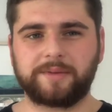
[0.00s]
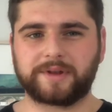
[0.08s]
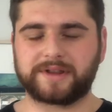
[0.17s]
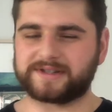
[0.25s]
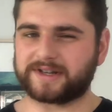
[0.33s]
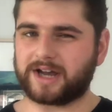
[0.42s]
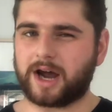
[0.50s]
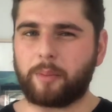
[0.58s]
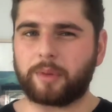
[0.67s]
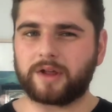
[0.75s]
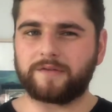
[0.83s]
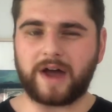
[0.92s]
but there's a
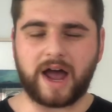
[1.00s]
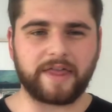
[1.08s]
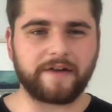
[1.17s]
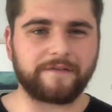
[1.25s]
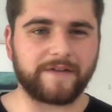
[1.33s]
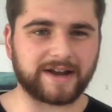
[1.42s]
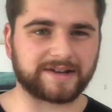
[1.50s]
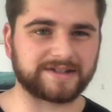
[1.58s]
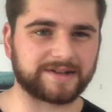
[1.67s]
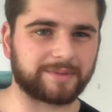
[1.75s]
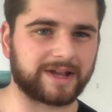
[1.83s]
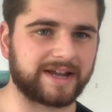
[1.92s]
couple of other
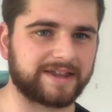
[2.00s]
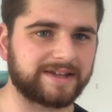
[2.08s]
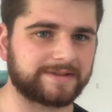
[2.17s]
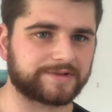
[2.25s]
factors at play there.